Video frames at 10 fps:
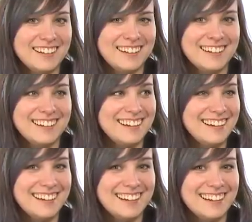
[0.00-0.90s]

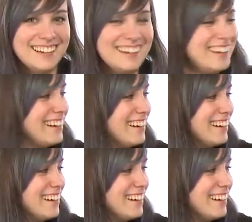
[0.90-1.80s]

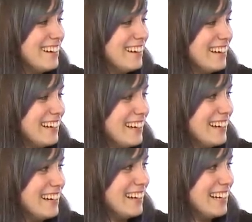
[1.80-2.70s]

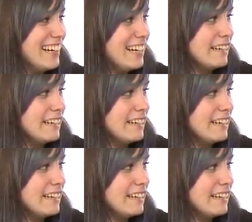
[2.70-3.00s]
(silent)